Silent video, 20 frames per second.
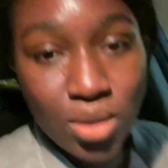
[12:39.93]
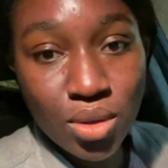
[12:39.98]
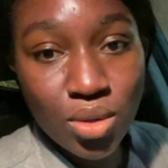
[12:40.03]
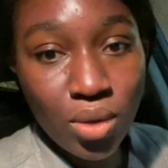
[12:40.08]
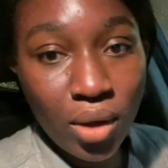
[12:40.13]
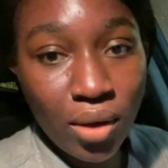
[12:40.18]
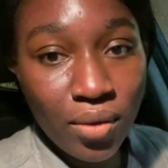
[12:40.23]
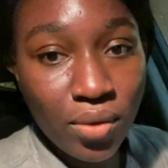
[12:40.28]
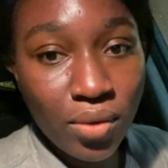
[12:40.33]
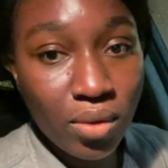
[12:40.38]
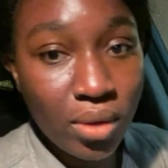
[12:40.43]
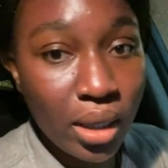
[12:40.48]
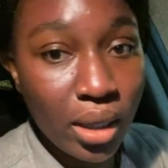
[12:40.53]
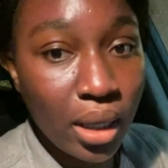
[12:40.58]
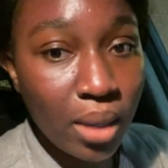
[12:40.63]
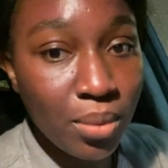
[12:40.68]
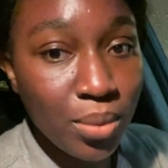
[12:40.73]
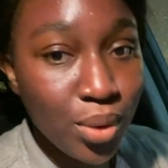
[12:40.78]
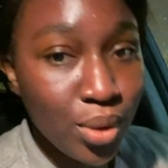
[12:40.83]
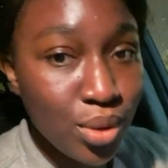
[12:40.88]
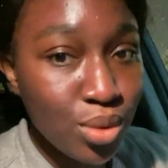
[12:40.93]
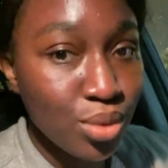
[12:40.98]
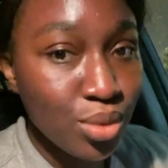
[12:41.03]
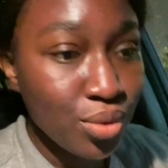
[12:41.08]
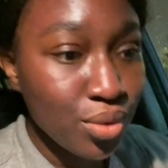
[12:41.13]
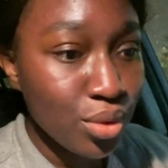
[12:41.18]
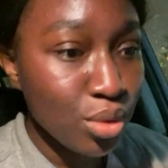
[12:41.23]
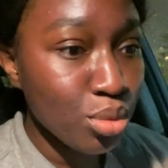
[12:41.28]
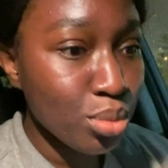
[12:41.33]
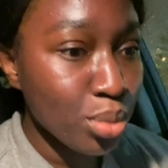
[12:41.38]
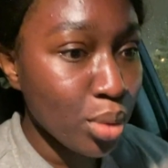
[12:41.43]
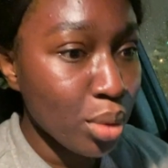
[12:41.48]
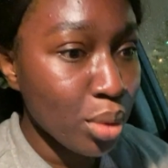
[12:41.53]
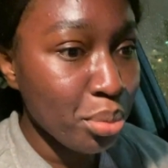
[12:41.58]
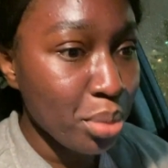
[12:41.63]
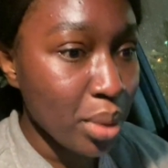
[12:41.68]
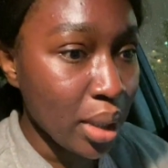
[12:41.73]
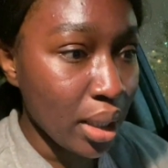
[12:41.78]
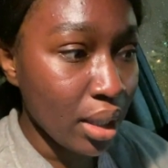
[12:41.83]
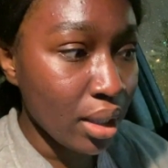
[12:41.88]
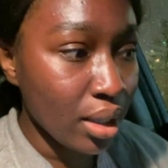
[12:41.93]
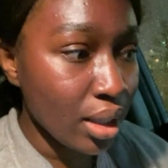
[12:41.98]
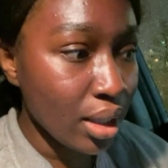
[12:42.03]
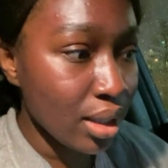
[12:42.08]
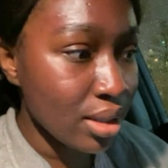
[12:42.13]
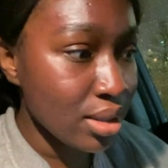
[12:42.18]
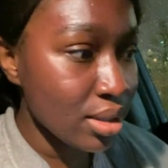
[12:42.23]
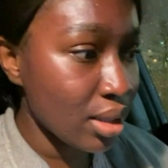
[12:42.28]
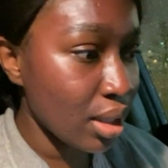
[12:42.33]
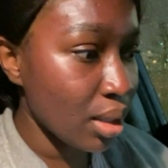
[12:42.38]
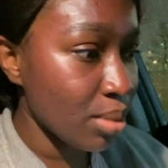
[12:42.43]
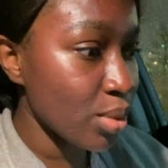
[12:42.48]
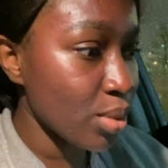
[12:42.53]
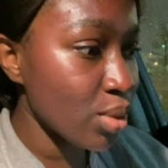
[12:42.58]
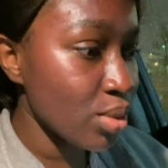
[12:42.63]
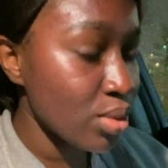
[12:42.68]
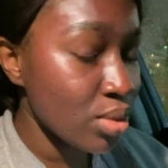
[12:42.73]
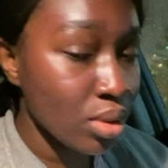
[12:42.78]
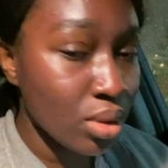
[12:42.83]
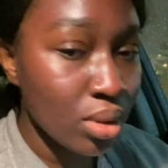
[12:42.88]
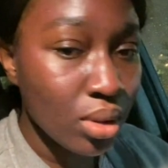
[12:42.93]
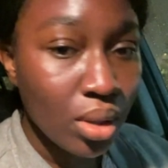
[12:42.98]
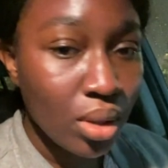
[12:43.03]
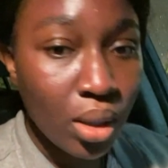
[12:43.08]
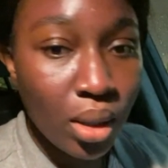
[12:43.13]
so I feel like I'm going to feel more pain as time goes on,